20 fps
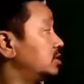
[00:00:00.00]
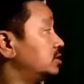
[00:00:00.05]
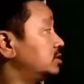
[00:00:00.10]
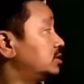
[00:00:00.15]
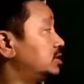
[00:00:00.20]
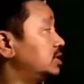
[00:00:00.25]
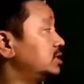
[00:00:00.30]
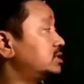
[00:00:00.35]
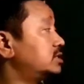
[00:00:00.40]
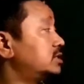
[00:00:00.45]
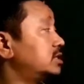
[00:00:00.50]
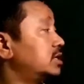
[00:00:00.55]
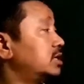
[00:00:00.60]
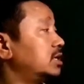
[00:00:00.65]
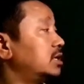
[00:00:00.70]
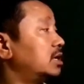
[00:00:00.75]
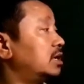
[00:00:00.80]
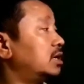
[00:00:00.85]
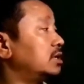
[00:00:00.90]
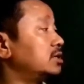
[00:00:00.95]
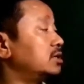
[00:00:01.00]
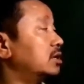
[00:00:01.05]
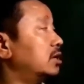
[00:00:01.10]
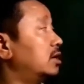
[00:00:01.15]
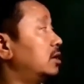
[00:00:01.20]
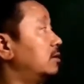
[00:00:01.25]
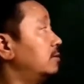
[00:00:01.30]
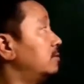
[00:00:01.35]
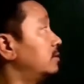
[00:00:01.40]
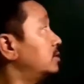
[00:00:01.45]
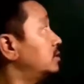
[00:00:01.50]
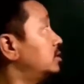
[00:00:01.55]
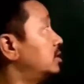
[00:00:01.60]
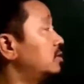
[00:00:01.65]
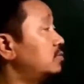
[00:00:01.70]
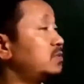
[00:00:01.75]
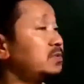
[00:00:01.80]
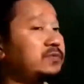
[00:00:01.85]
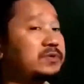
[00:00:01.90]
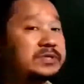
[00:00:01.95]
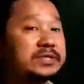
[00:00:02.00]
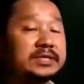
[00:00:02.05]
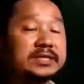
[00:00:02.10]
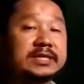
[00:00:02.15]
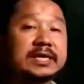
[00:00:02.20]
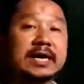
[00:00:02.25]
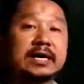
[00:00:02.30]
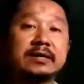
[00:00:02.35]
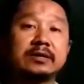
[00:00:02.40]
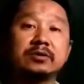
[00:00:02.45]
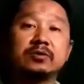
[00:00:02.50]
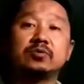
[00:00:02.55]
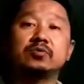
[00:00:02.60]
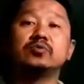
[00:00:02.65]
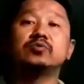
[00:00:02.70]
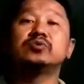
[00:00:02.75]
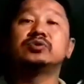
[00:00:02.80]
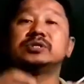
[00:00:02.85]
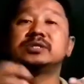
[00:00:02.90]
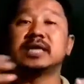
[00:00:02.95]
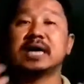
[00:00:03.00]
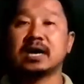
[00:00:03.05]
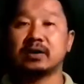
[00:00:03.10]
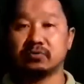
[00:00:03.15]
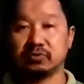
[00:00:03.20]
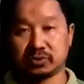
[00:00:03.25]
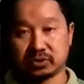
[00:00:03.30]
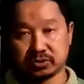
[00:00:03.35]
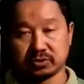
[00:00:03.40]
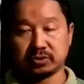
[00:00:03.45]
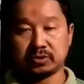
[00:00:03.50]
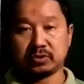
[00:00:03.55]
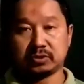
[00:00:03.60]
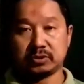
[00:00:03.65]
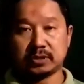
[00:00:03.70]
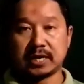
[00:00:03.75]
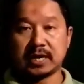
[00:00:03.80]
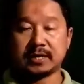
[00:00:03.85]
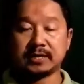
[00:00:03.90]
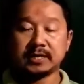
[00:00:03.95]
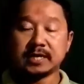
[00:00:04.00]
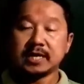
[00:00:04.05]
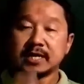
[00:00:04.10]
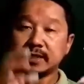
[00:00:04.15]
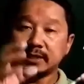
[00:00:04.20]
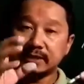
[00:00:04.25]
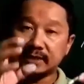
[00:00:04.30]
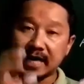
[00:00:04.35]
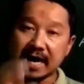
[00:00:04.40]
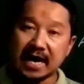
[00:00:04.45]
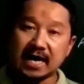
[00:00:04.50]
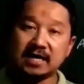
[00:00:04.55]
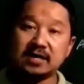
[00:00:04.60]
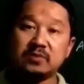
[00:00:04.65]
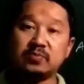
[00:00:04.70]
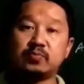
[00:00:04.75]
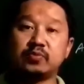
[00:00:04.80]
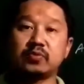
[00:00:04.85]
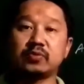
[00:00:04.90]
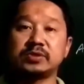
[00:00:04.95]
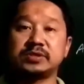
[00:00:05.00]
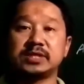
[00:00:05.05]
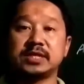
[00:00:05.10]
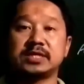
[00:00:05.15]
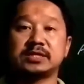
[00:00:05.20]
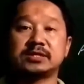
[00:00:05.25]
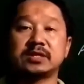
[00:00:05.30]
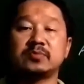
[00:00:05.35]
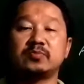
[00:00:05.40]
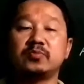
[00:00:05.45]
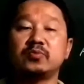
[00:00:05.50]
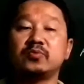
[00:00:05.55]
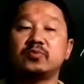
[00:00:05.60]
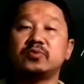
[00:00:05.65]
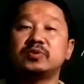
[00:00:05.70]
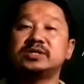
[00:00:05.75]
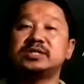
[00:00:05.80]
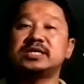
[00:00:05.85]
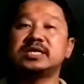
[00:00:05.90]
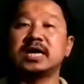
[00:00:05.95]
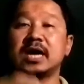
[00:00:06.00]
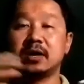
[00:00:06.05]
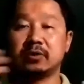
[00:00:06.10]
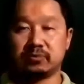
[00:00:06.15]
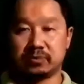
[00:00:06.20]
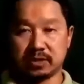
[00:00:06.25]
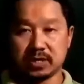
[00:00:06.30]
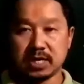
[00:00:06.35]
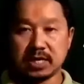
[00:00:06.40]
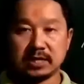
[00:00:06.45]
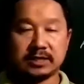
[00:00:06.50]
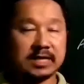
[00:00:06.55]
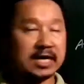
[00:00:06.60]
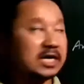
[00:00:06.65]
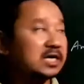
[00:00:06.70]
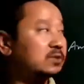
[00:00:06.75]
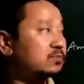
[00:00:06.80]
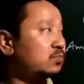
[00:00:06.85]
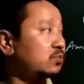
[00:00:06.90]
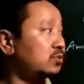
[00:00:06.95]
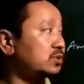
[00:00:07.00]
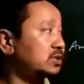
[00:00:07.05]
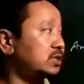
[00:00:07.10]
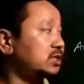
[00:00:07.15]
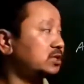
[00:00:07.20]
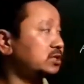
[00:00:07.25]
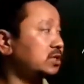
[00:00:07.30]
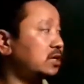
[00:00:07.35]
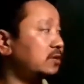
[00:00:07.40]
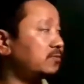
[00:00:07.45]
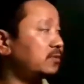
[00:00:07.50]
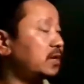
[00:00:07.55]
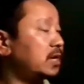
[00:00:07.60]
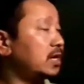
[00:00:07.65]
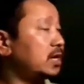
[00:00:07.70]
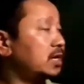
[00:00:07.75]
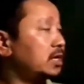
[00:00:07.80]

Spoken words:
this WBC can ooze out, and that process of oozing out, that process of